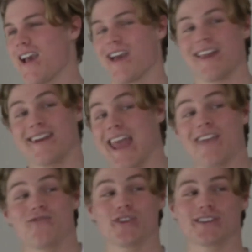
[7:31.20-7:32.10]

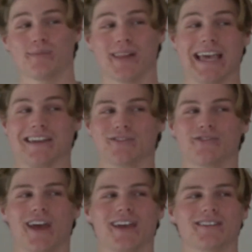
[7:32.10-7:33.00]
Knavery's plain
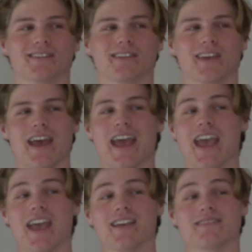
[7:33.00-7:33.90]
face
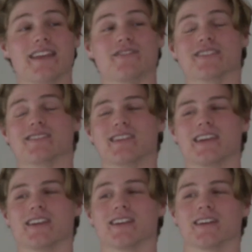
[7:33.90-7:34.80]
is never
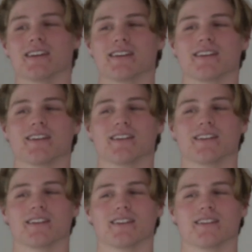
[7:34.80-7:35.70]
seen
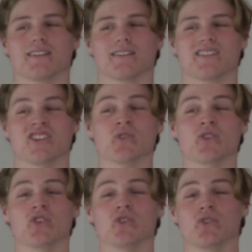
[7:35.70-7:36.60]
till
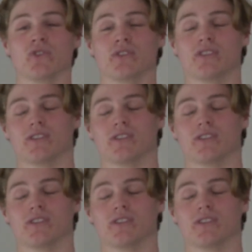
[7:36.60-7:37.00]
used.